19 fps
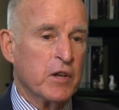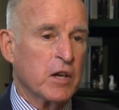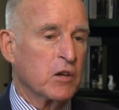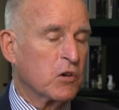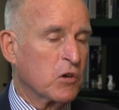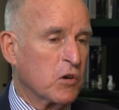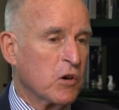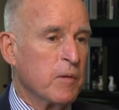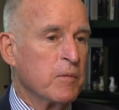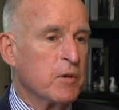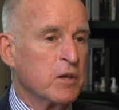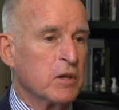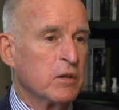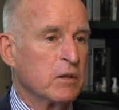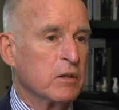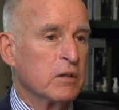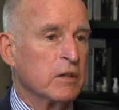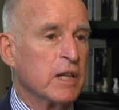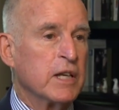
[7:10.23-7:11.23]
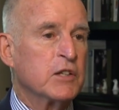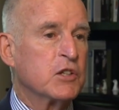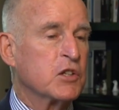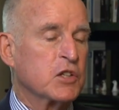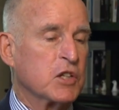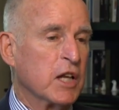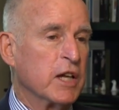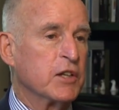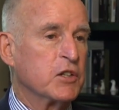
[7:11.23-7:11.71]
for the
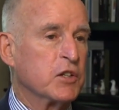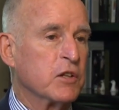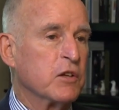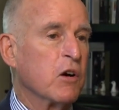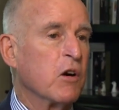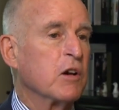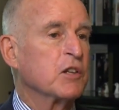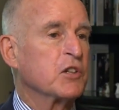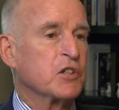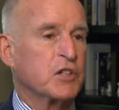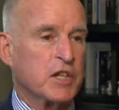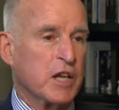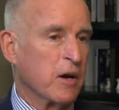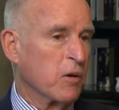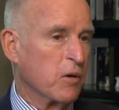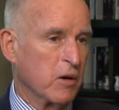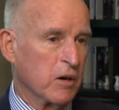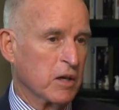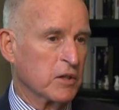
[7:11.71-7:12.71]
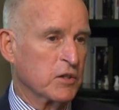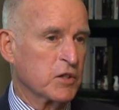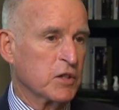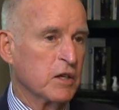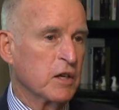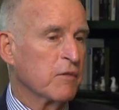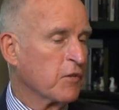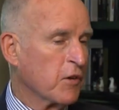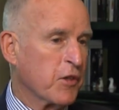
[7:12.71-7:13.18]
determination. Similarly,
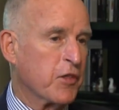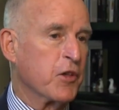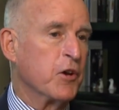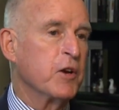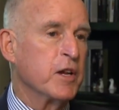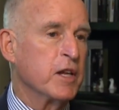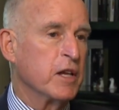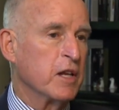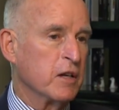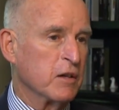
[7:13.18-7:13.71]
in the case of